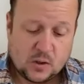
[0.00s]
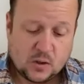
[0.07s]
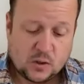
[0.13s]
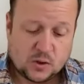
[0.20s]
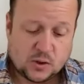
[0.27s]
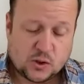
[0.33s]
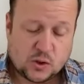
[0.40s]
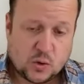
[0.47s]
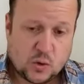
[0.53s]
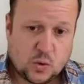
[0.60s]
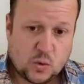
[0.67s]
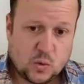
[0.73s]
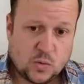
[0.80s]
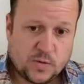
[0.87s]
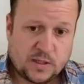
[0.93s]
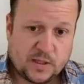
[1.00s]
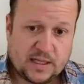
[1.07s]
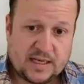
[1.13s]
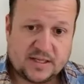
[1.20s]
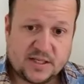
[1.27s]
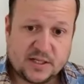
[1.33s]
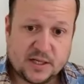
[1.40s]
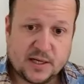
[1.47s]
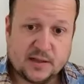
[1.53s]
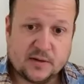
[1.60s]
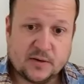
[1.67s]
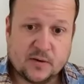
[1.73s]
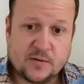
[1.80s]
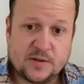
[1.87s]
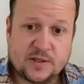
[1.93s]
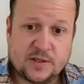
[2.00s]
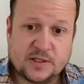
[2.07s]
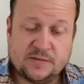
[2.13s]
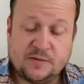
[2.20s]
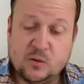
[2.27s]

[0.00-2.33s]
So the lesson I learned is if